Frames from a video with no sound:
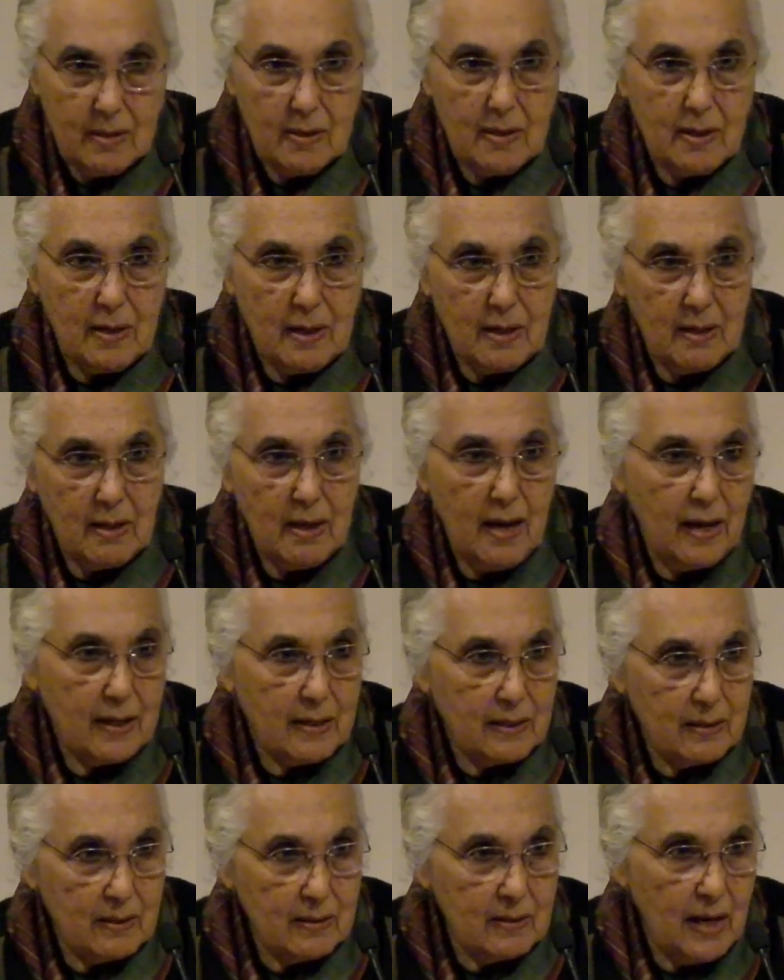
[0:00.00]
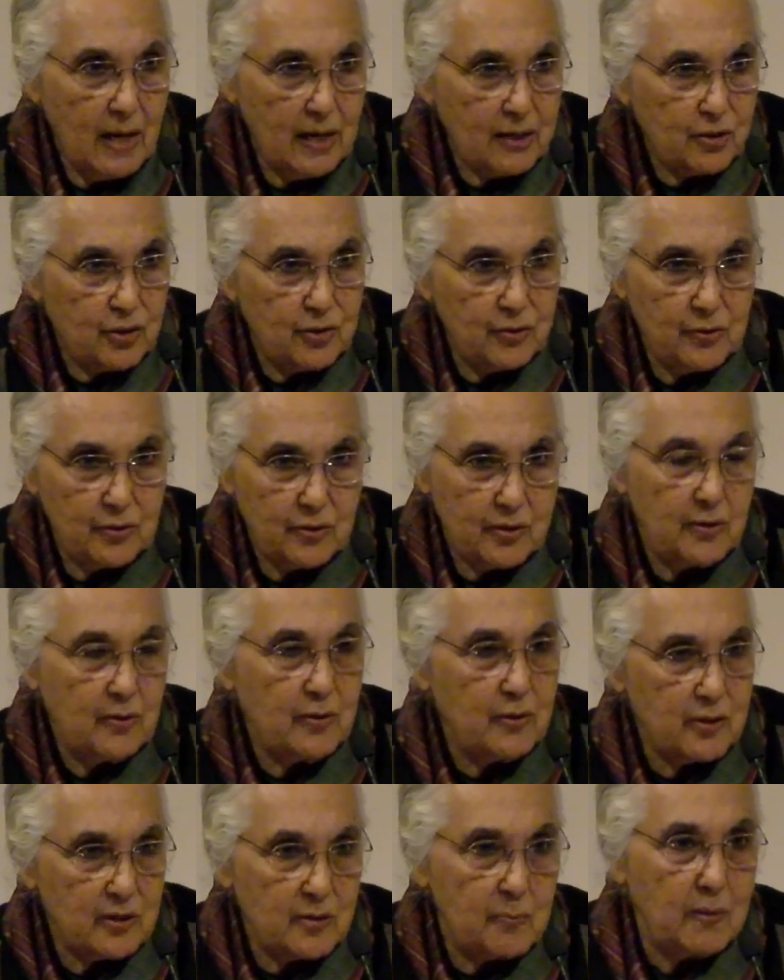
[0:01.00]
uh, ac actions in
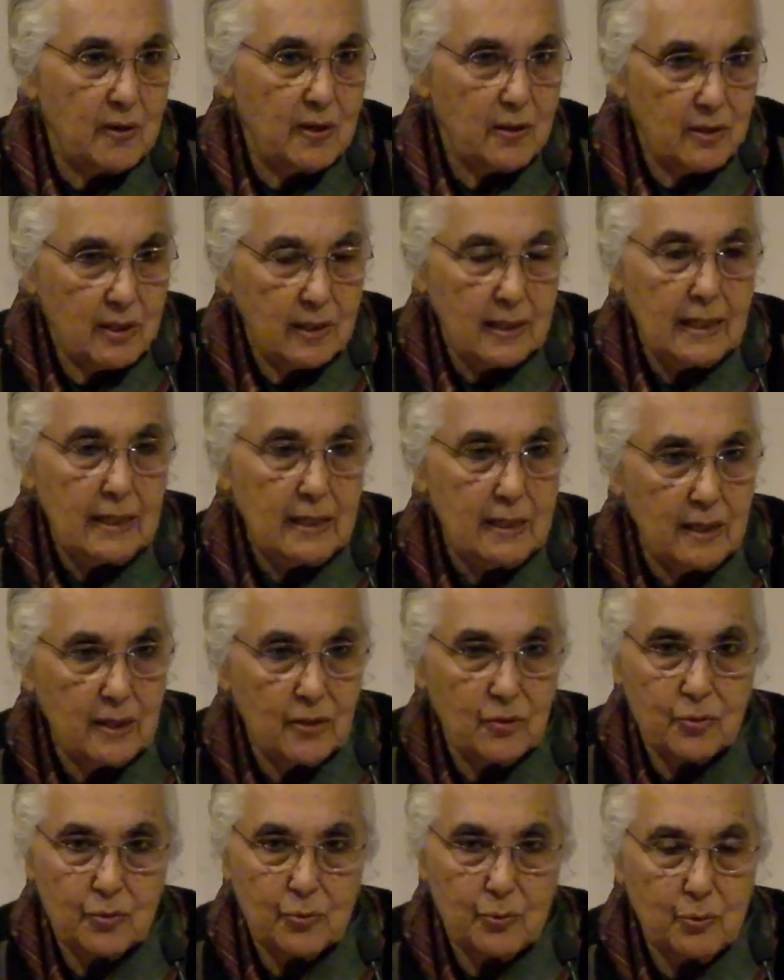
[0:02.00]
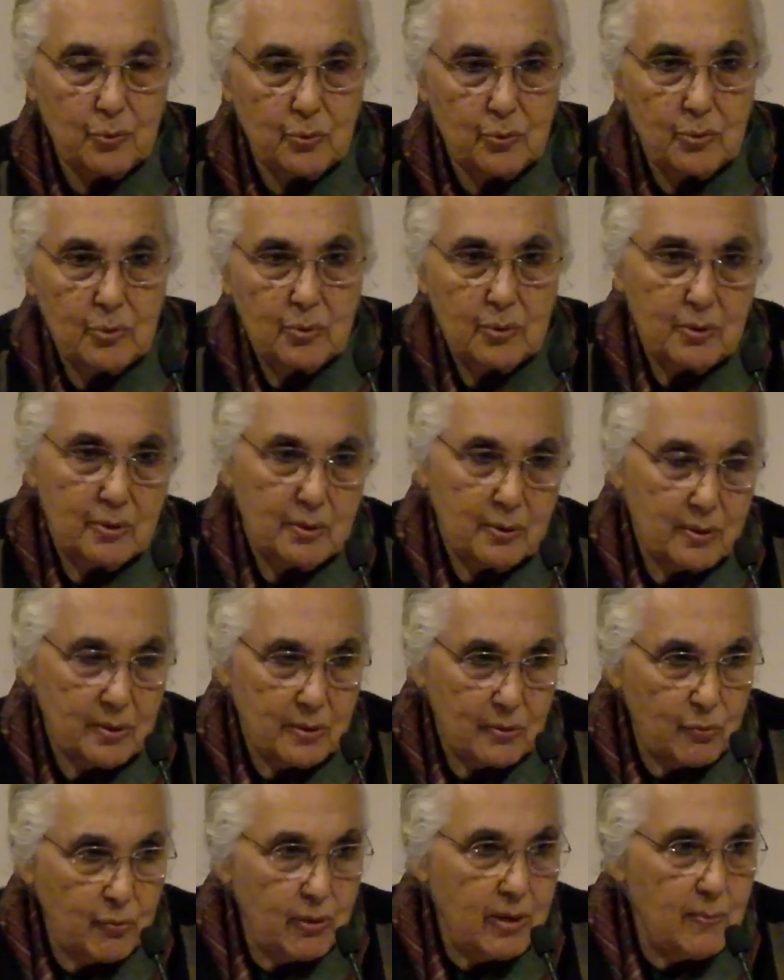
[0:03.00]
this birth leading to
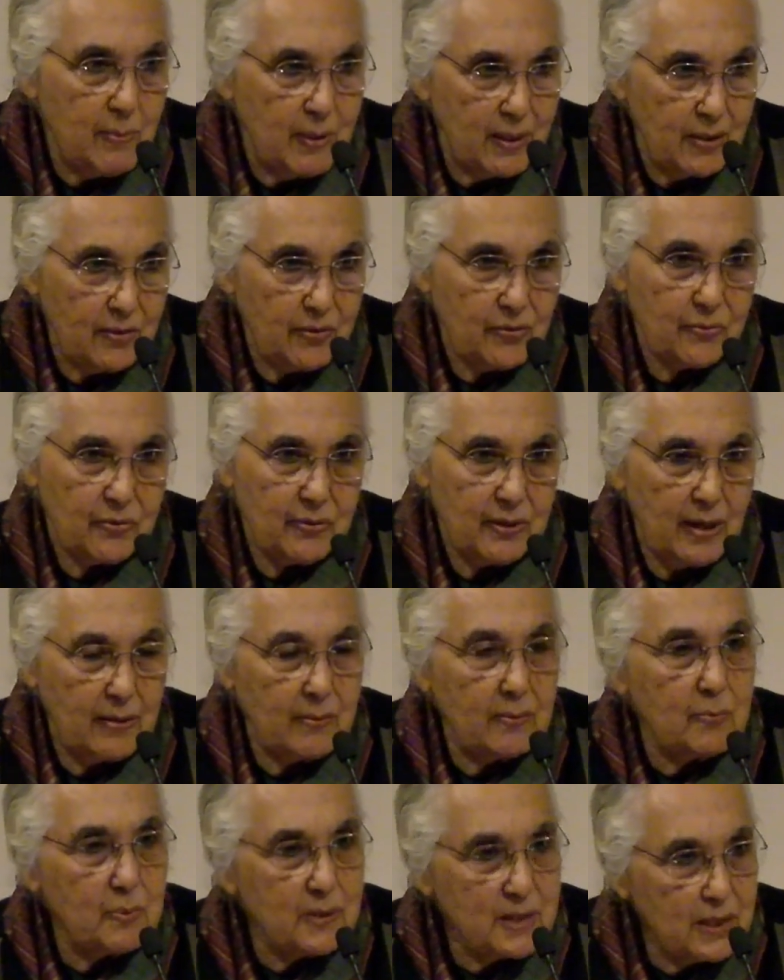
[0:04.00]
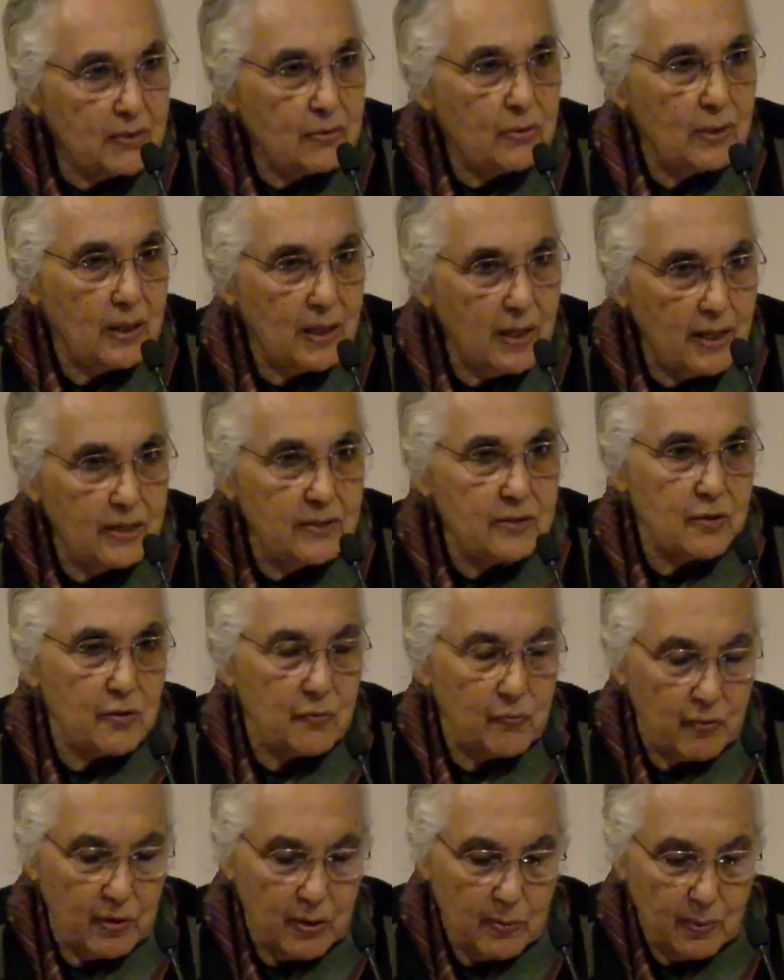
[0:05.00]
rebirth and particular kinds
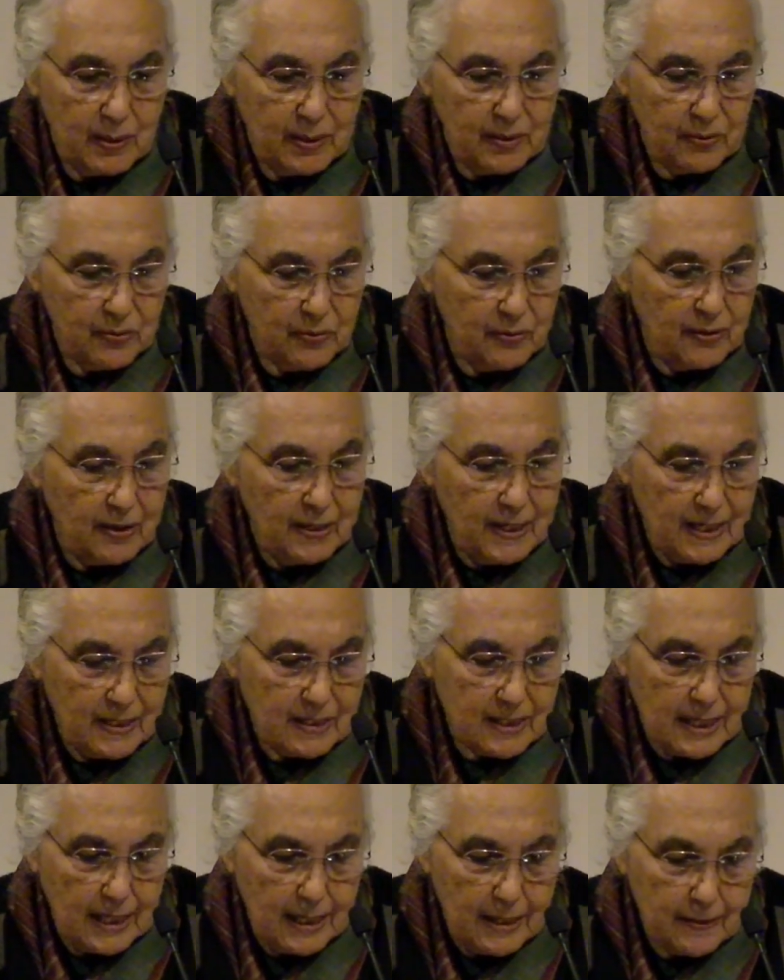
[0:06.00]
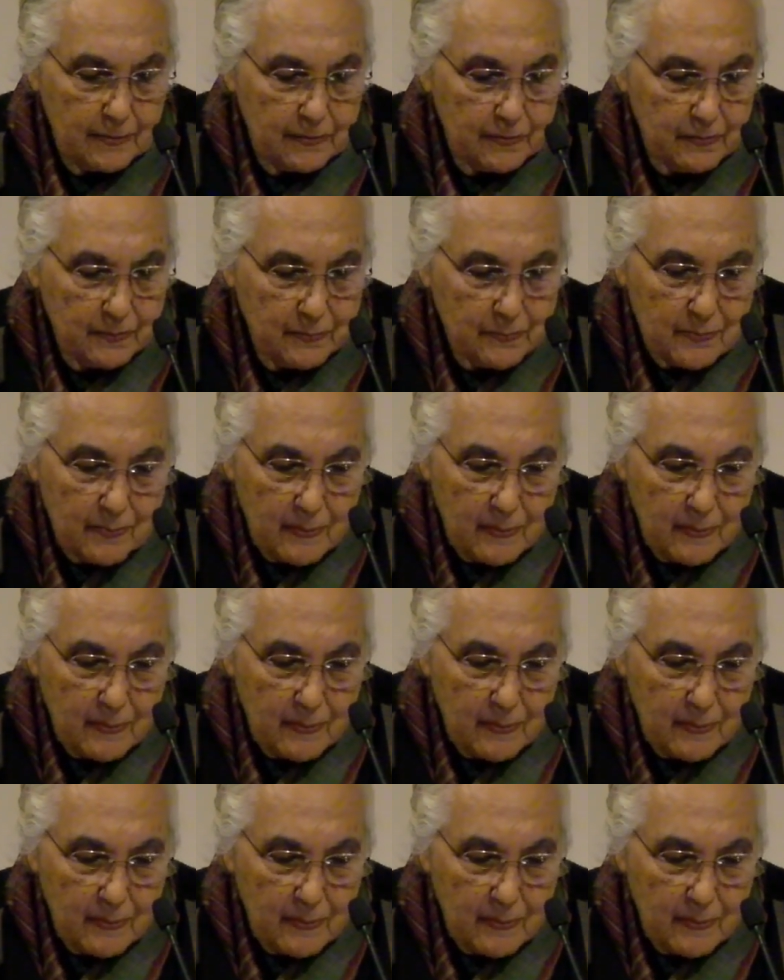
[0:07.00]
of rebirth in the next life.